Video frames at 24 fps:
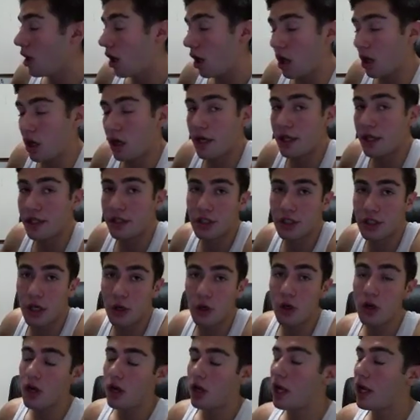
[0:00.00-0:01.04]
All right, so
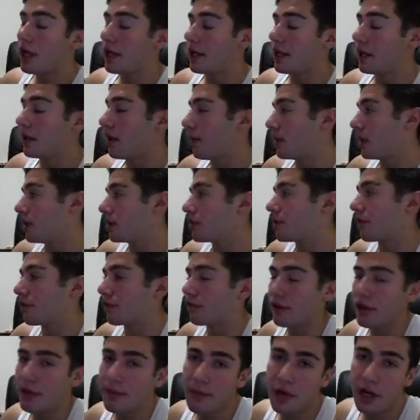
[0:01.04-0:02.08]
hey, I mean it's a
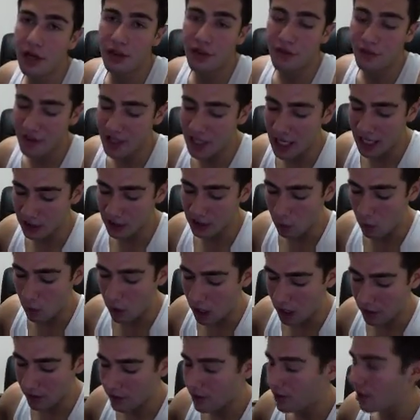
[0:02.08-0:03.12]
free month. If you guys
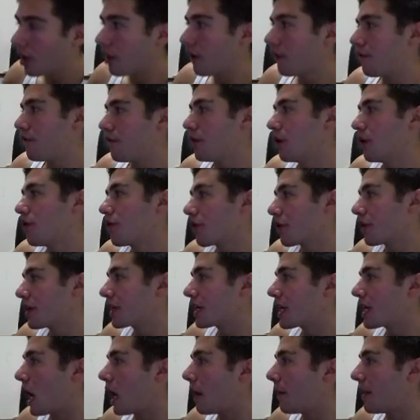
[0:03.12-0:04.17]
want, feel free to
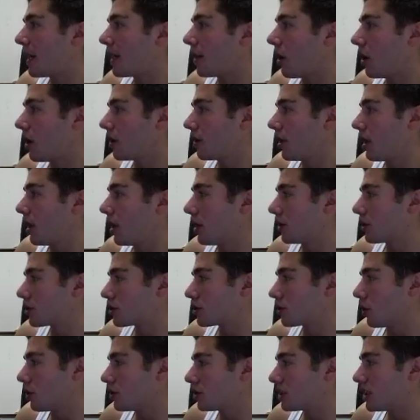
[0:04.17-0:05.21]
comment on
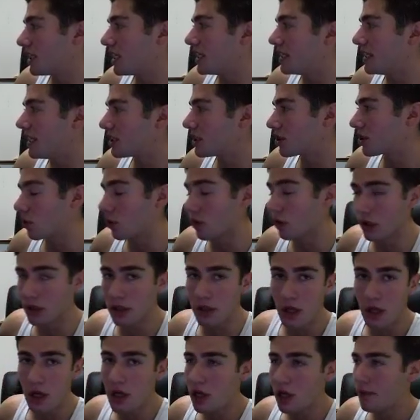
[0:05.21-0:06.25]
Soul City Discord.
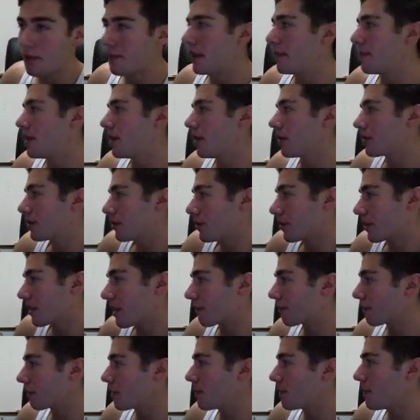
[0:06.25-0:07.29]
Maybe you'll get
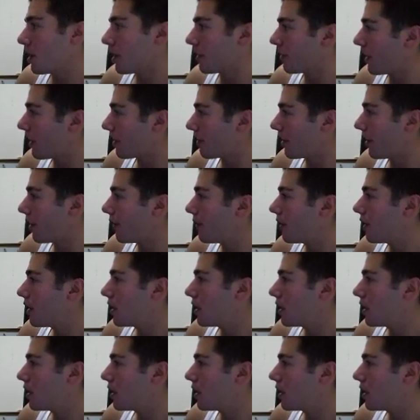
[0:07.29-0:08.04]
a free month. I don't know.